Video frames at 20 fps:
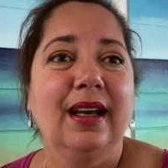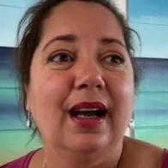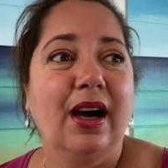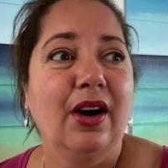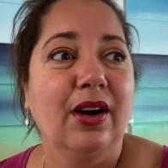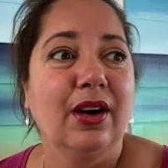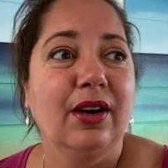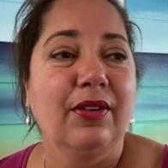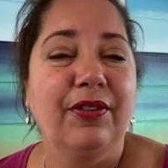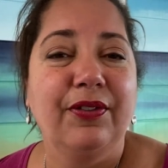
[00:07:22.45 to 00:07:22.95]

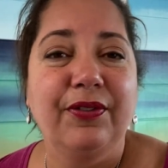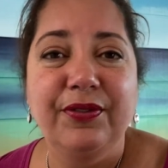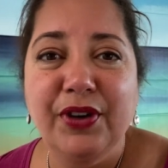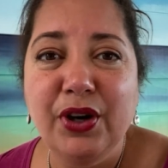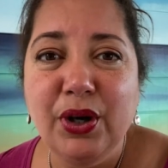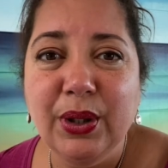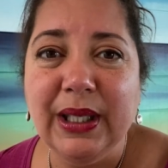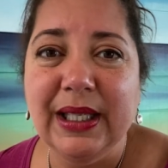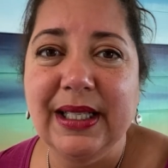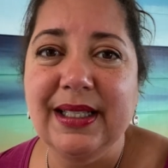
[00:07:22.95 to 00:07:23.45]
are
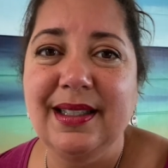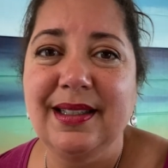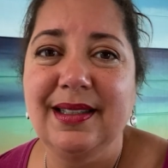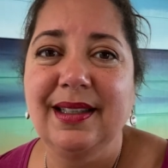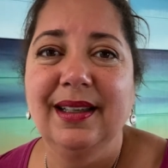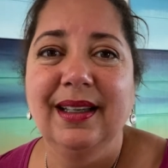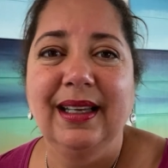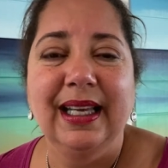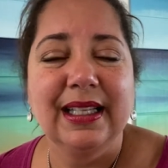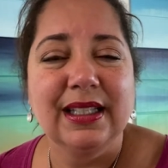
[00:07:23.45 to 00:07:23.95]
focused
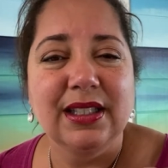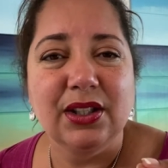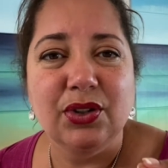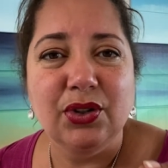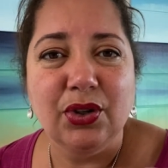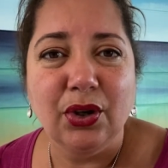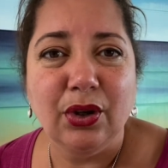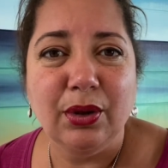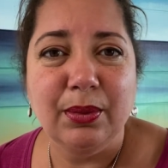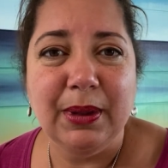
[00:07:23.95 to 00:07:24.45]
and
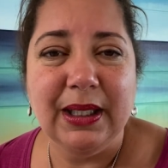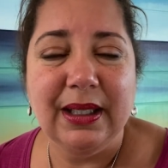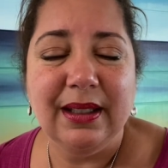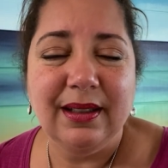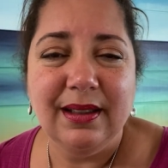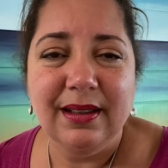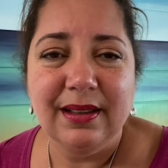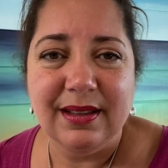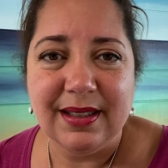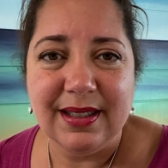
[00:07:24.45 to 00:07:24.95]
determined
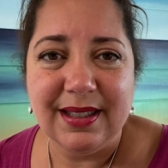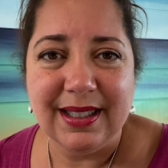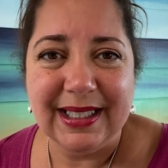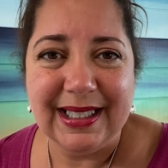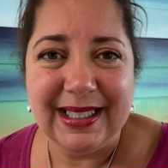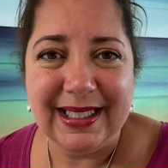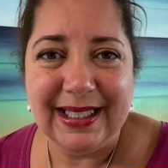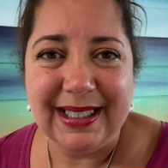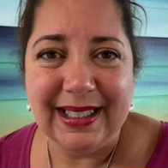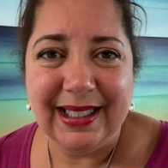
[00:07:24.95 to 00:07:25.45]
to
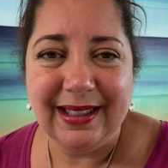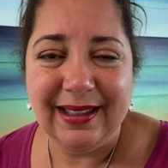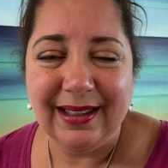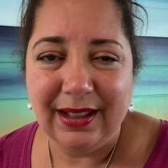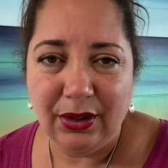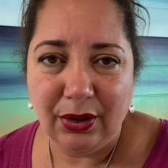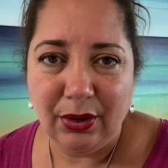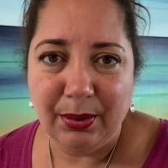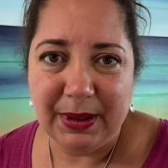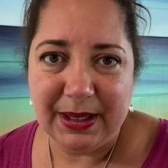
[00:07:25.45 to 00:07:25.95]
succeed
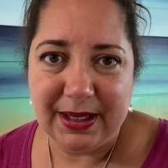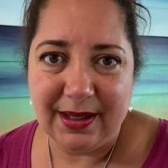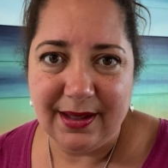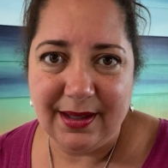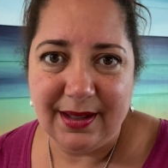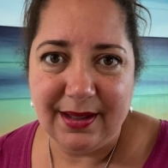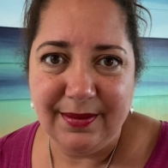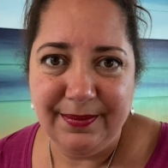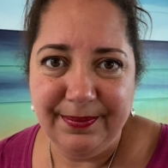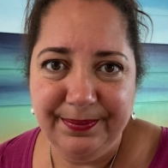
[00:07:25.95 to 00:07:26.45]
in your
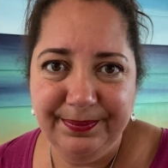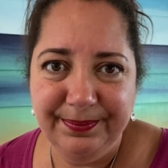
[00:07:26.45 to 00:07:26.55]
business.